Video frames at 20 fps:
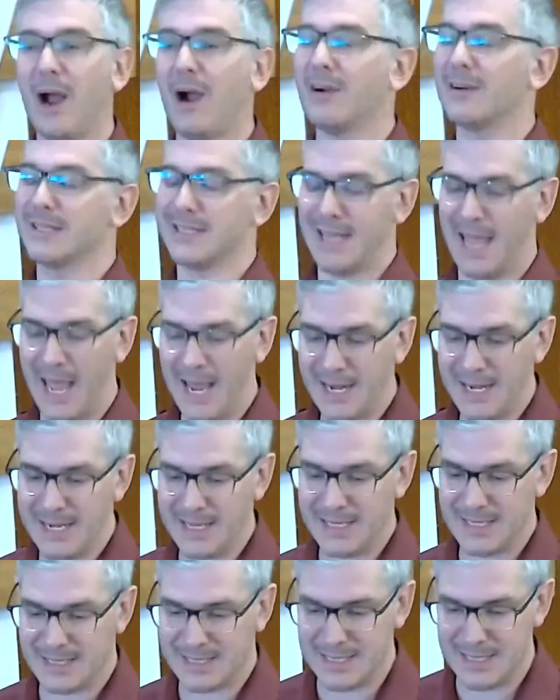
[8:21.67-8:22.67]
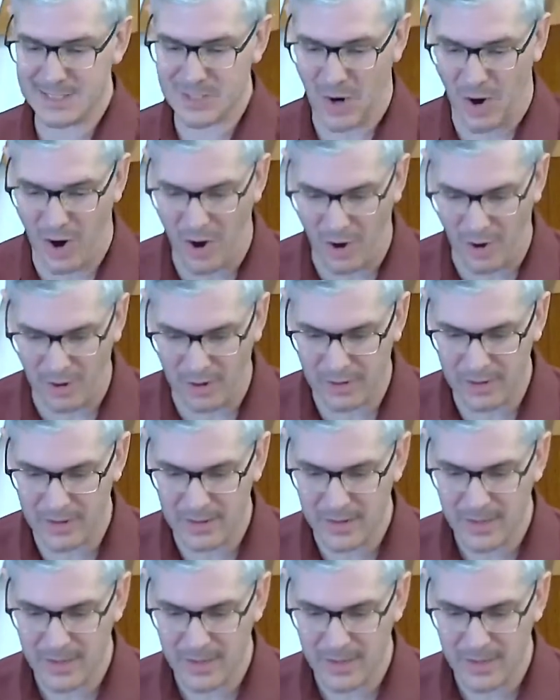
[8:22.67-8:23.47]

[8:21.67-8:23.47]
our tendencies are,